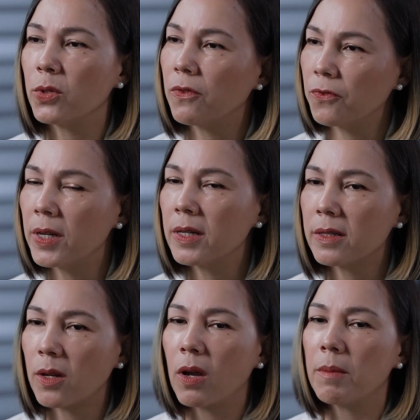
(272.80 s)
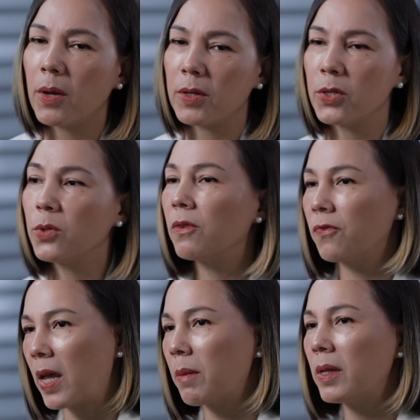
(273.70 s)
to your friends, talk about it to your
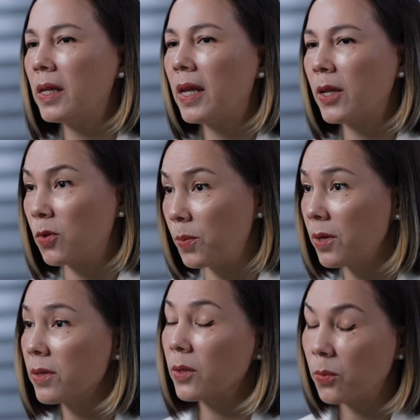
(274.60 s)
family and your peers at